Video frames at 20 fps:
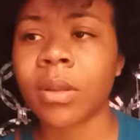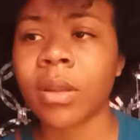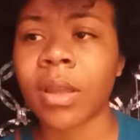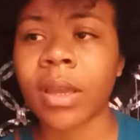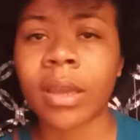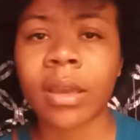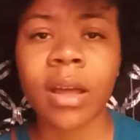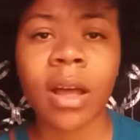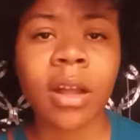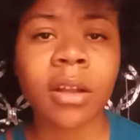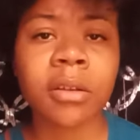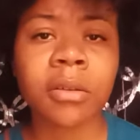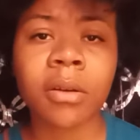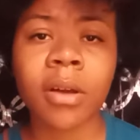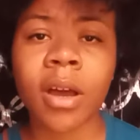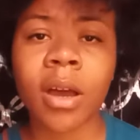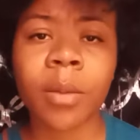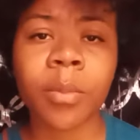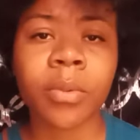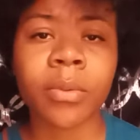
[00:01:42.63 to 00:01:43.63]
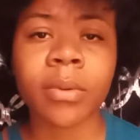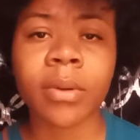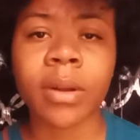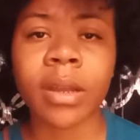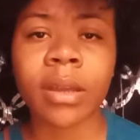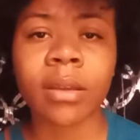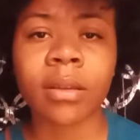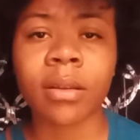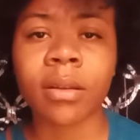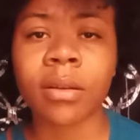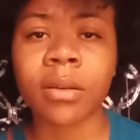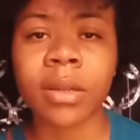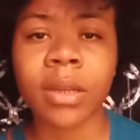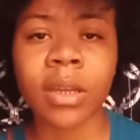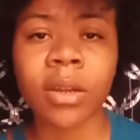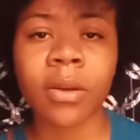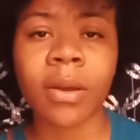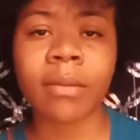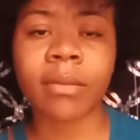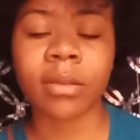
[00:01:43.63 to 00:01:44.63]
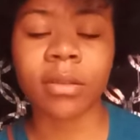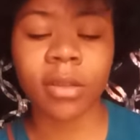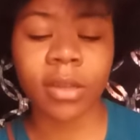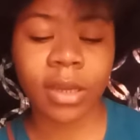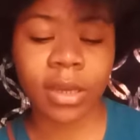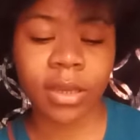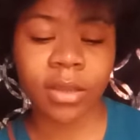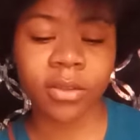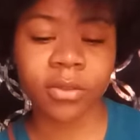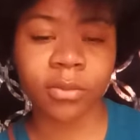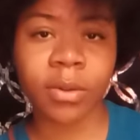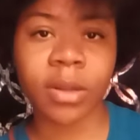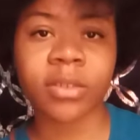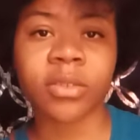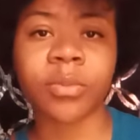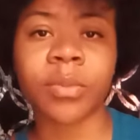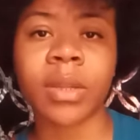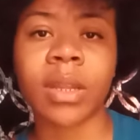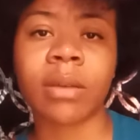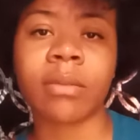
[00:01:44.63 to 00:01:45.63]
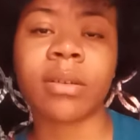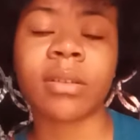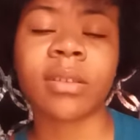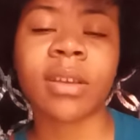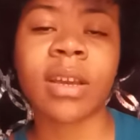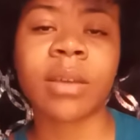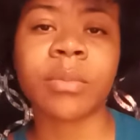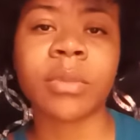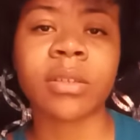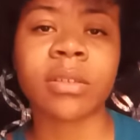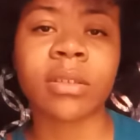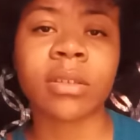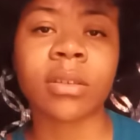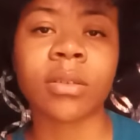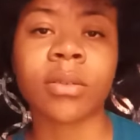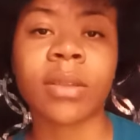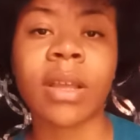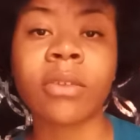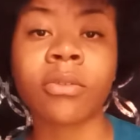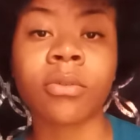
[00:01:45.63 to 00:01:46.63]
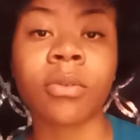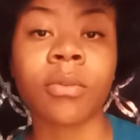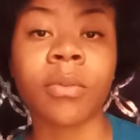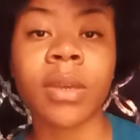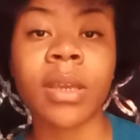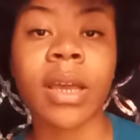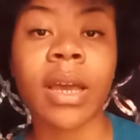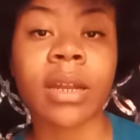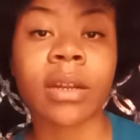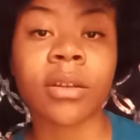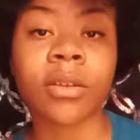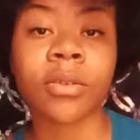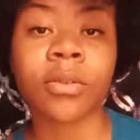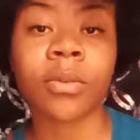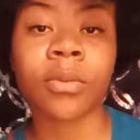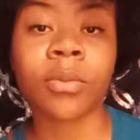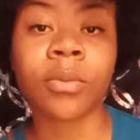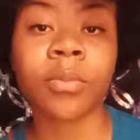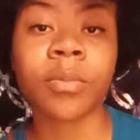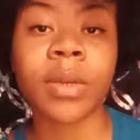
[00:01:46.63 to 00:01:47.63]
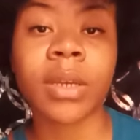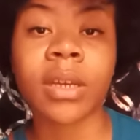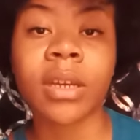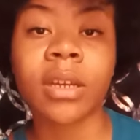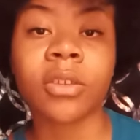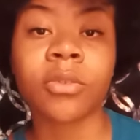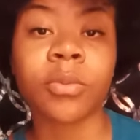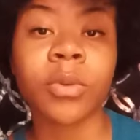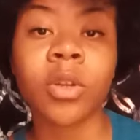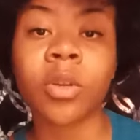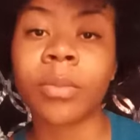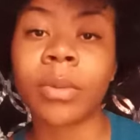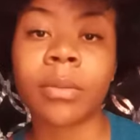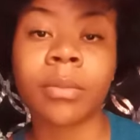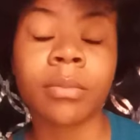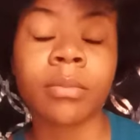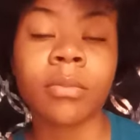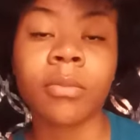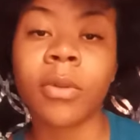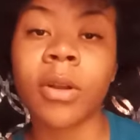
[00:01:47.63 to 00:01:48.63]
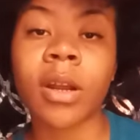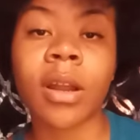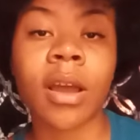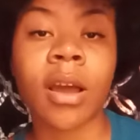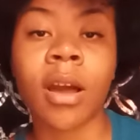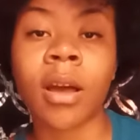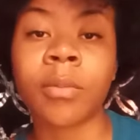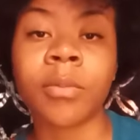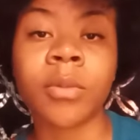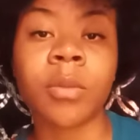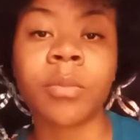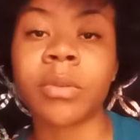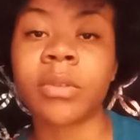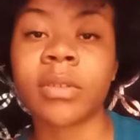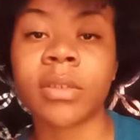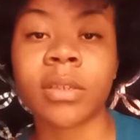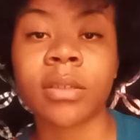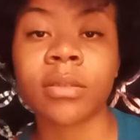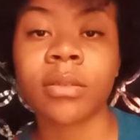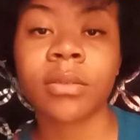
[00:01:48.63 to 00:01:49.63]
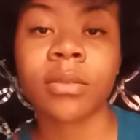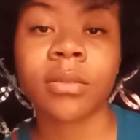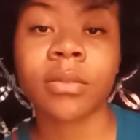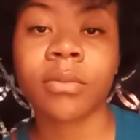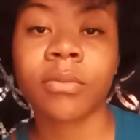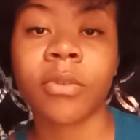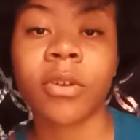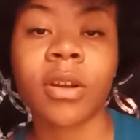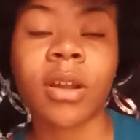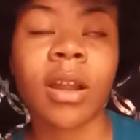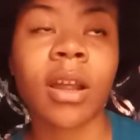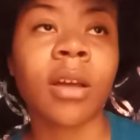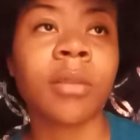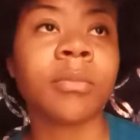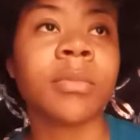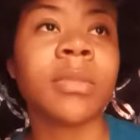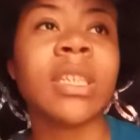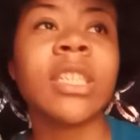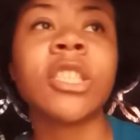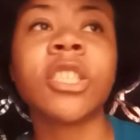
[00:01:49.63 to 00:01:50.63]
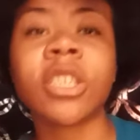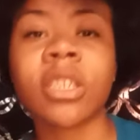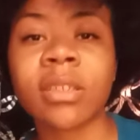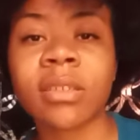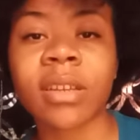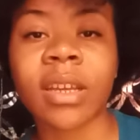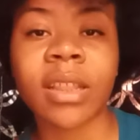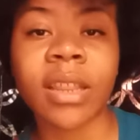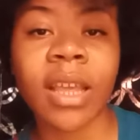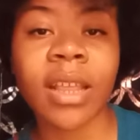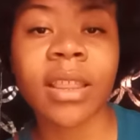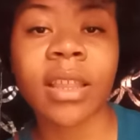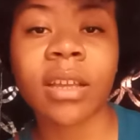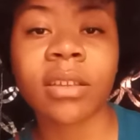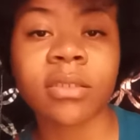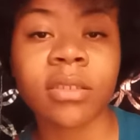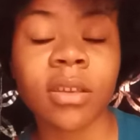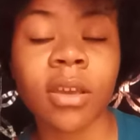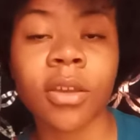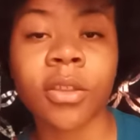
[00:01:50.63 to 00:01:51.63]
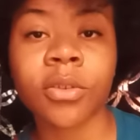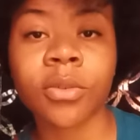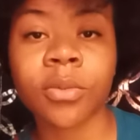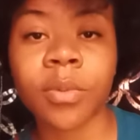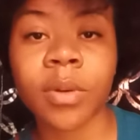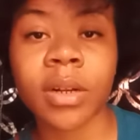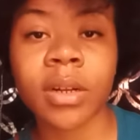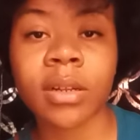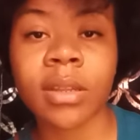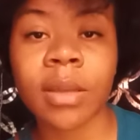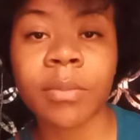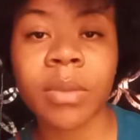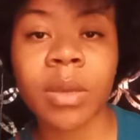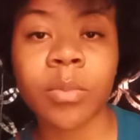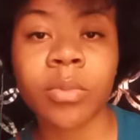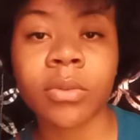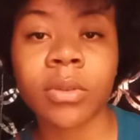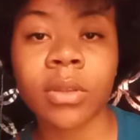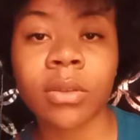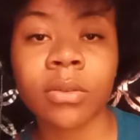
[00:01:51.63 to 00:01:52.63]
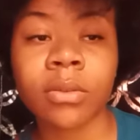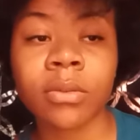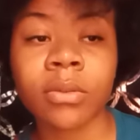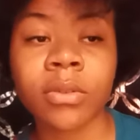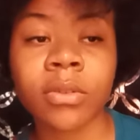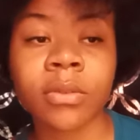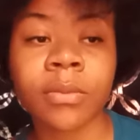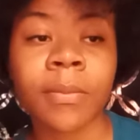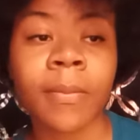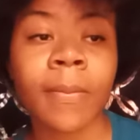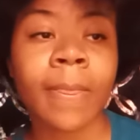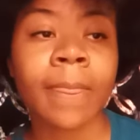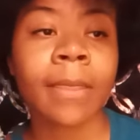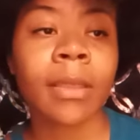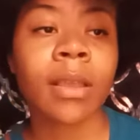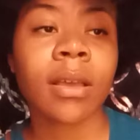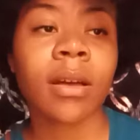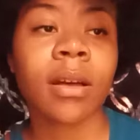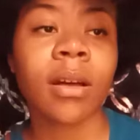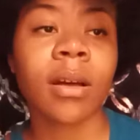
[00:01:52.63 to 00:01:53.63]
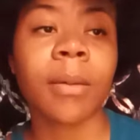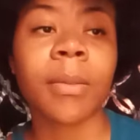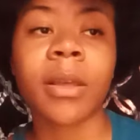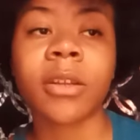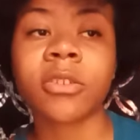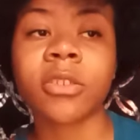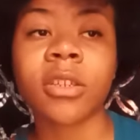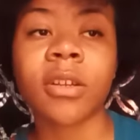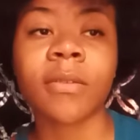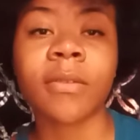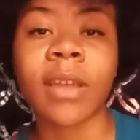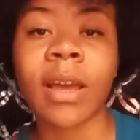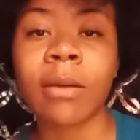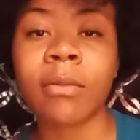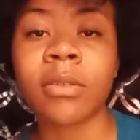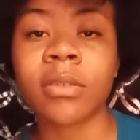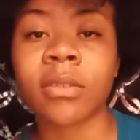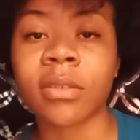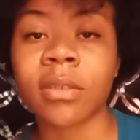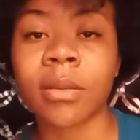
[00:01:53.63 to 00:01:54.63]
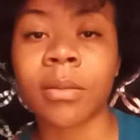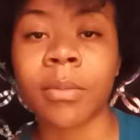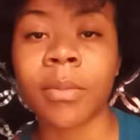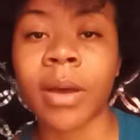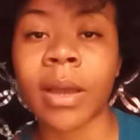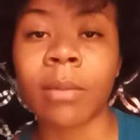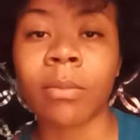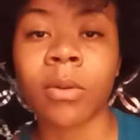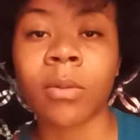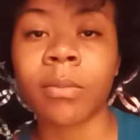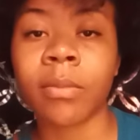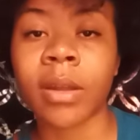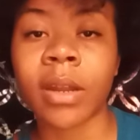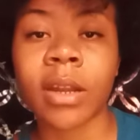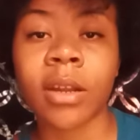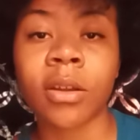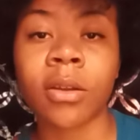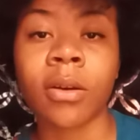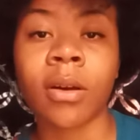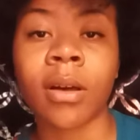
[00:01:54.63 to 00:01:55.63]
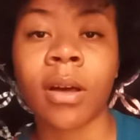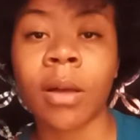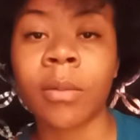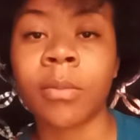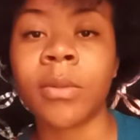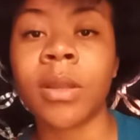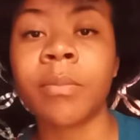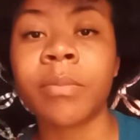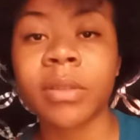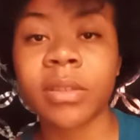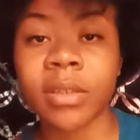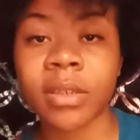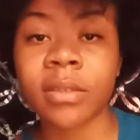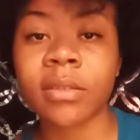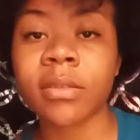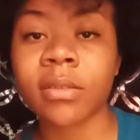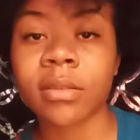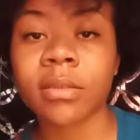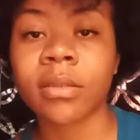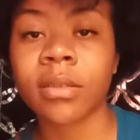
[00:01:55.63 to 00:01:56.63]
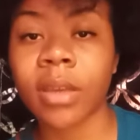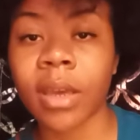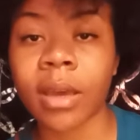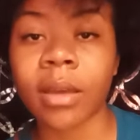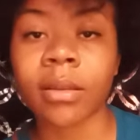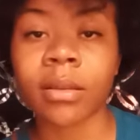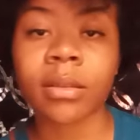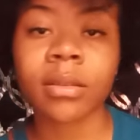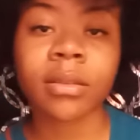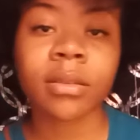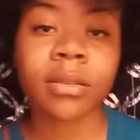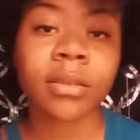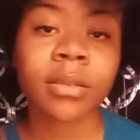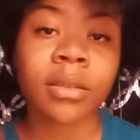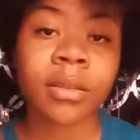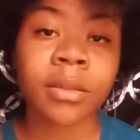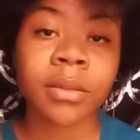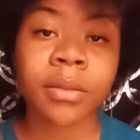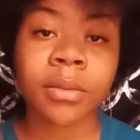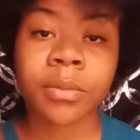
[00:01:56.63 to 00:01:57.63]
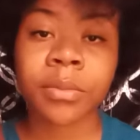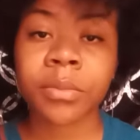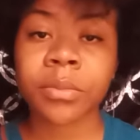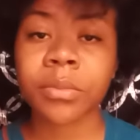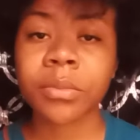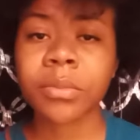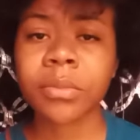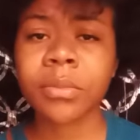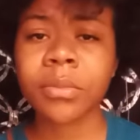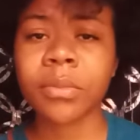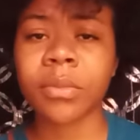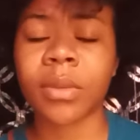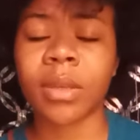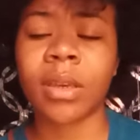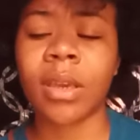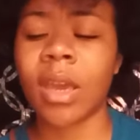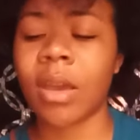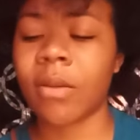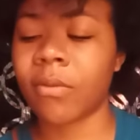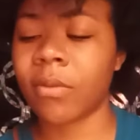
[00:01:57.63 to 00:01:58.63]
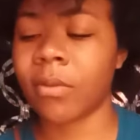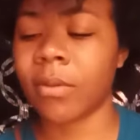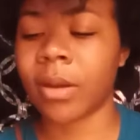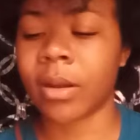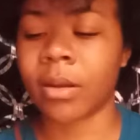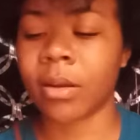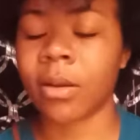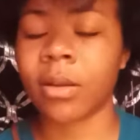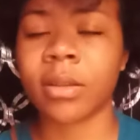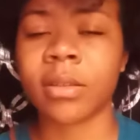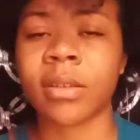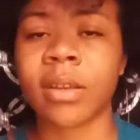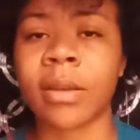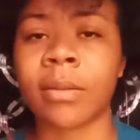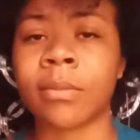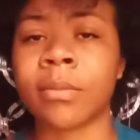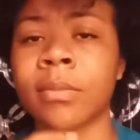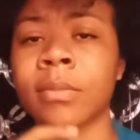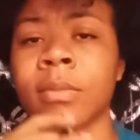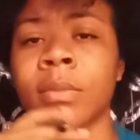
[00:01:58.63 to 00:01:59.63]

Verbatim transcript: Like God don't operate on. He don't have to look at his watch and be like, "What time is it?" That's what we got to do because we don't be. We're not omnipotent. We're not omniscient. I think that's the other word that people use uh, I'm not sure if that one's in the Bible, but I know omnipotent. Yeah. He everywhere, all the time.